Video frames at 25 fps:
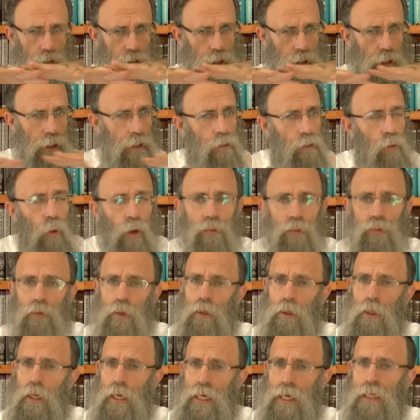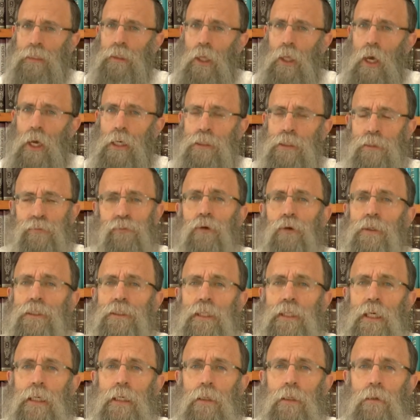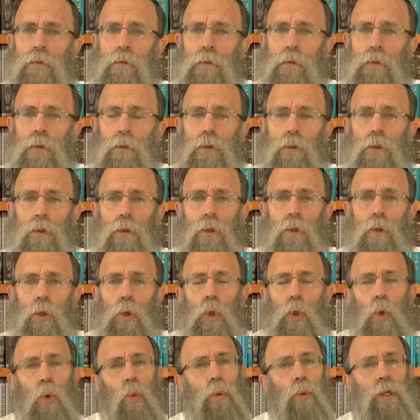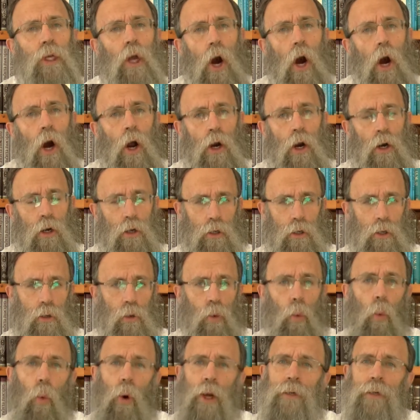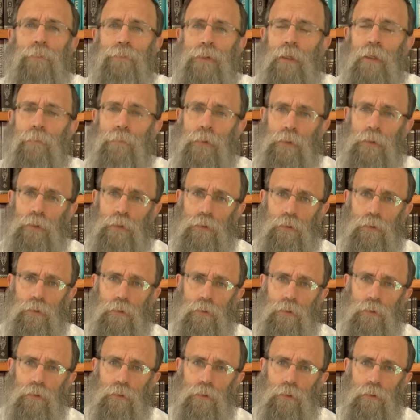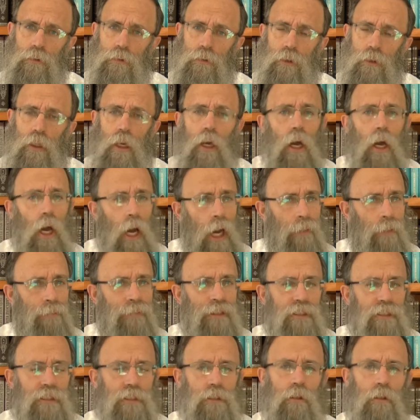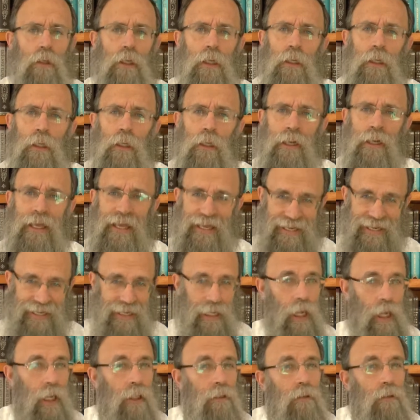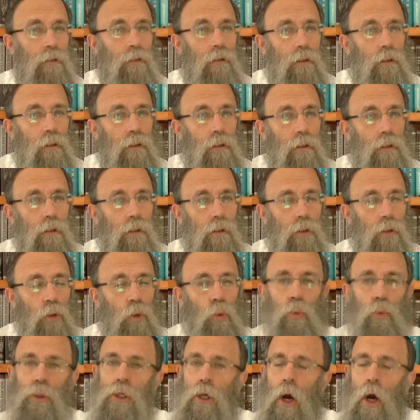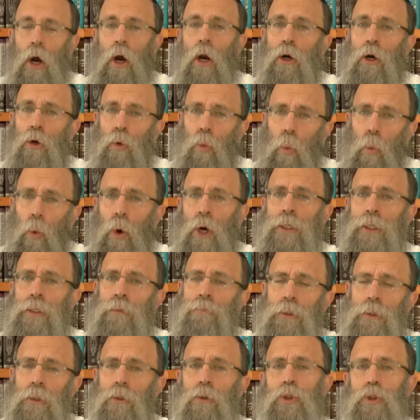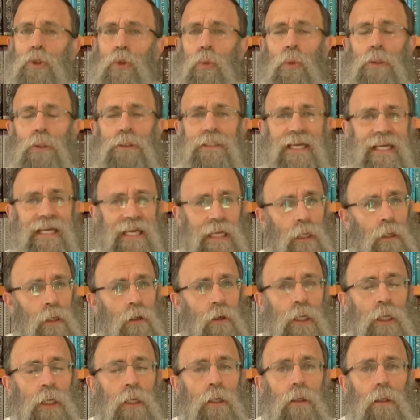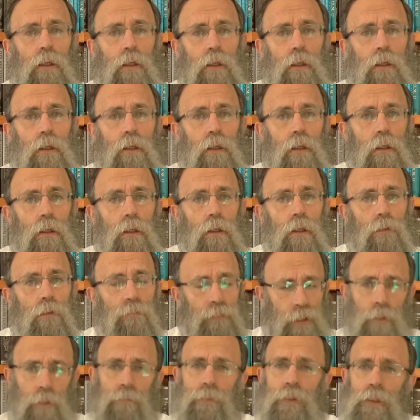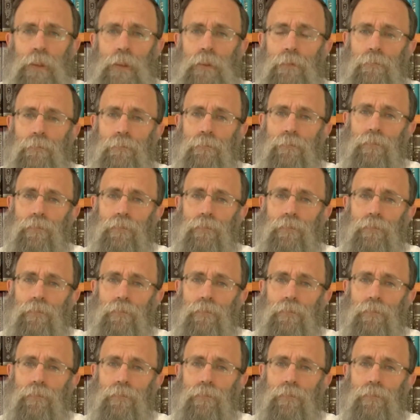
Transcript: Ignore the headlines for a second. We are one people. Am Yisrael Echad. We are one mutual caring people.